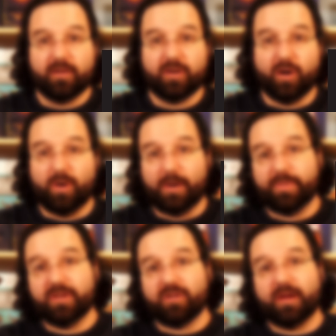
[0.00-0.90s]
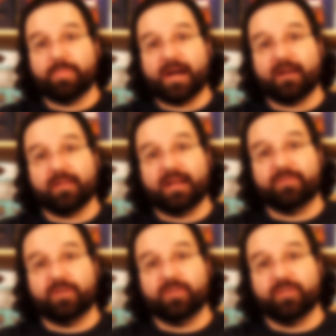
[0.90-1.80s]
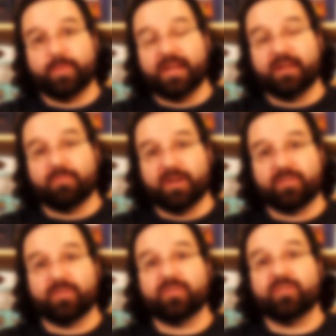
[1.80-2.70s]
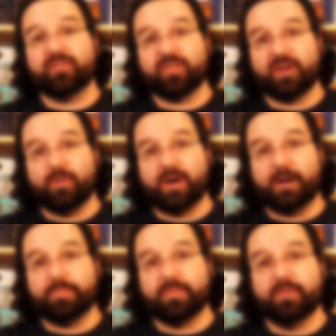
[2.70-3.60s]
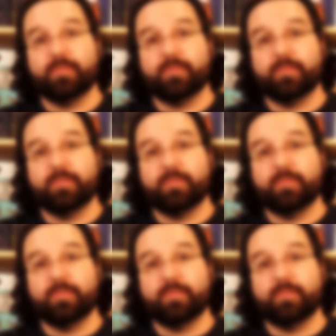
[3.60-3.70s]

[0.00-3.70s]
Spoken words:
go up in your empire level, spending resources to go up,